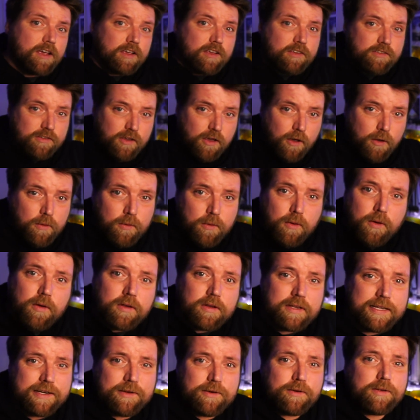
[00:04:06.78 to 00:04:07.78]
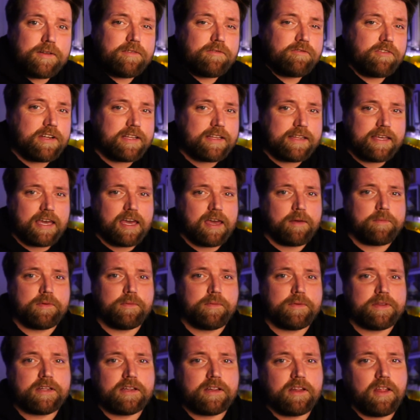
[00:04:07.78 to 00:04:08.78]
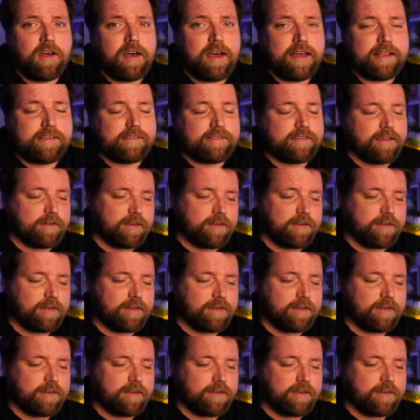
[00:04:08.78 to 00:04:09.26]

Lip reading: So all in all, really happy with the lights.